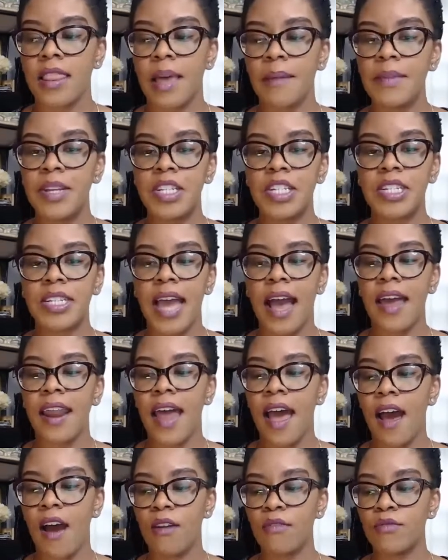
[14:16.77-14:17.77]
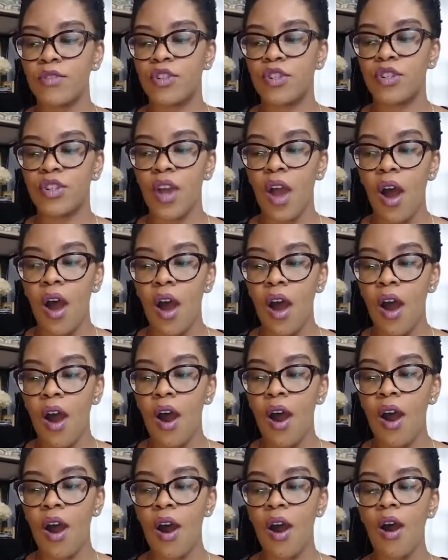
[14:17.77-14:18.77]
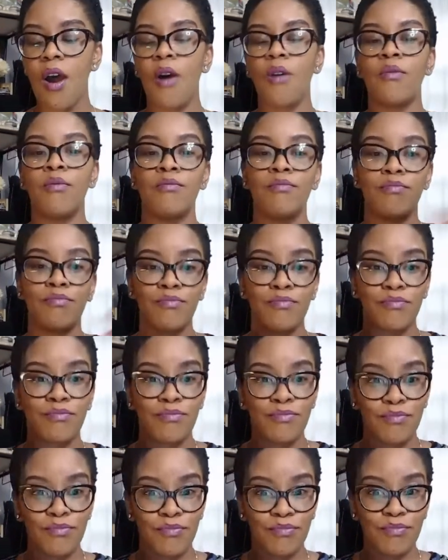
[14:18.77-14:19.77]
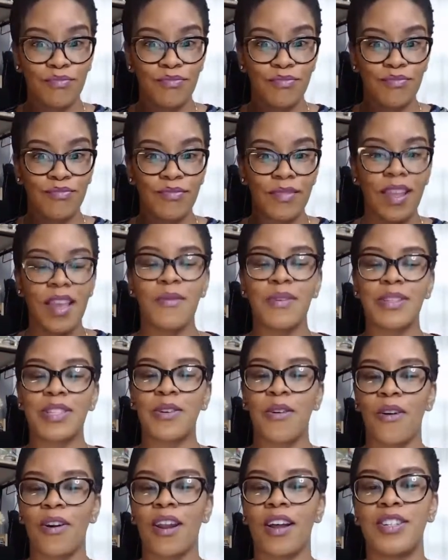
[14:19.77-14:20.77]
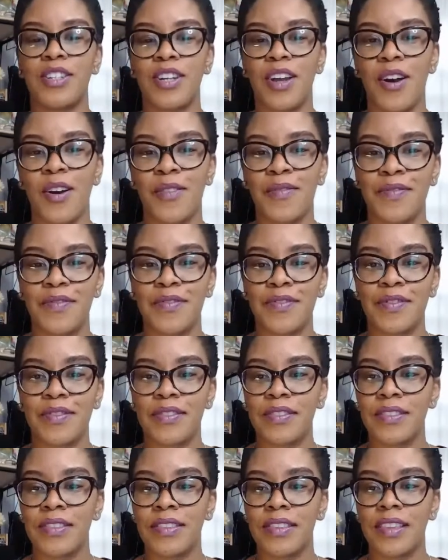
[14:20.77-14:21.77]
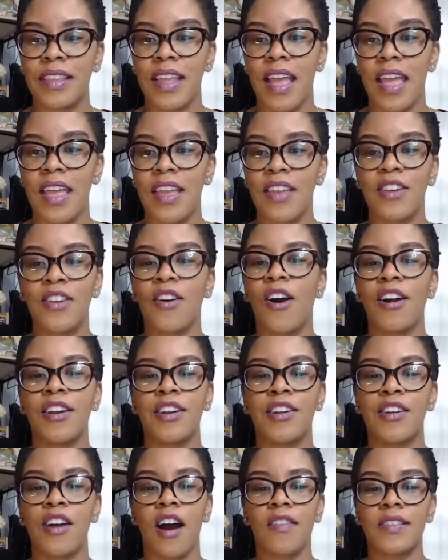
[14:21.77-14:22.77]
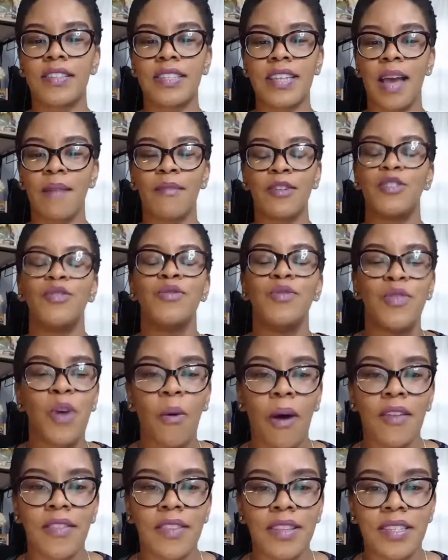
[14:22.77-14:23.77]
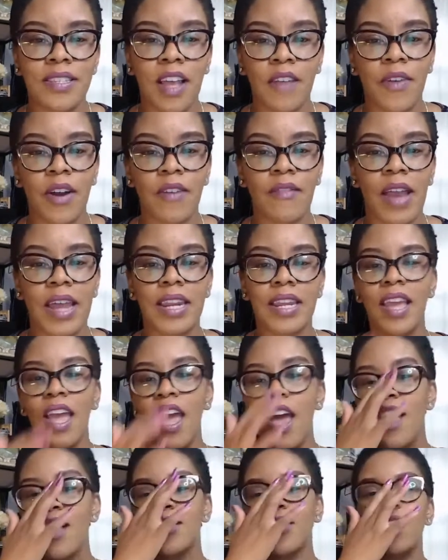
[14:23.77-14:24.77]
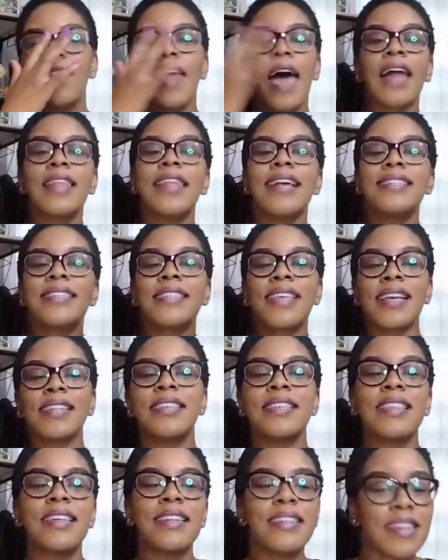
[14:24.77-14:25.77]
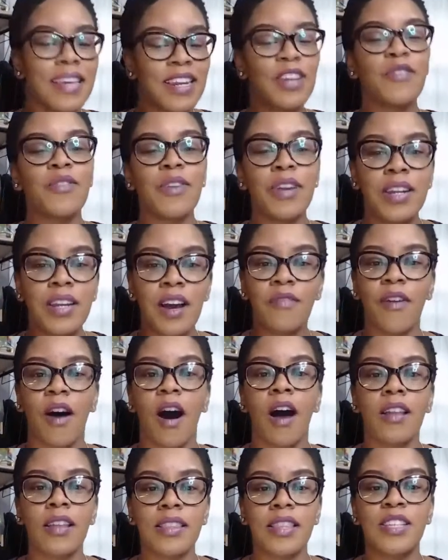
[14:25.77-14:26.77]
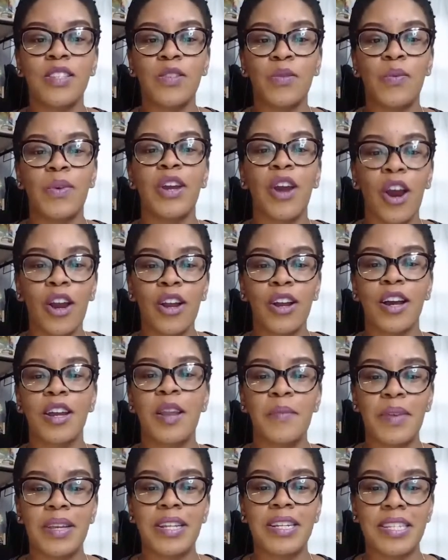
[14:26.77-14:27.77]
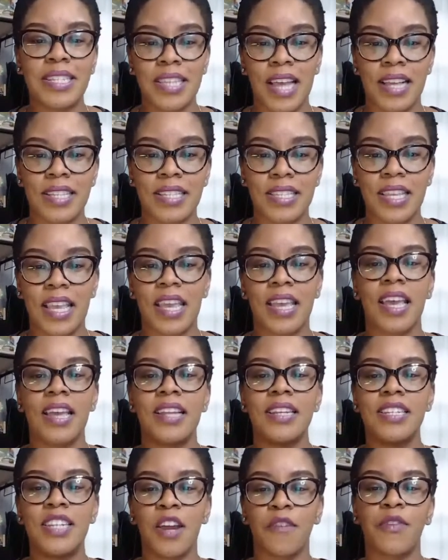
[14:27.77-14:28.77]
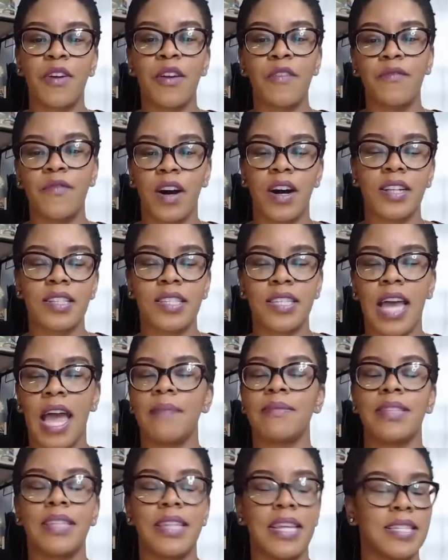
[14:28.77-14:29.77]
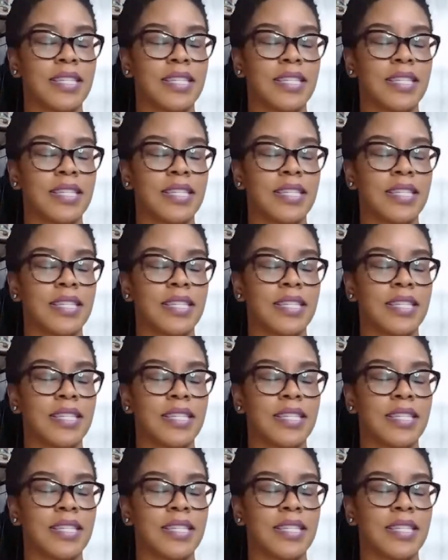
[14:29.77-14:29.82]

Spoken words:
Let me shout out Joe. What's going on, Joe? You're on here all the time, but you know all this stuff already. So now let's get to the nitty gritty of all of this. We are going to be discussing different font types.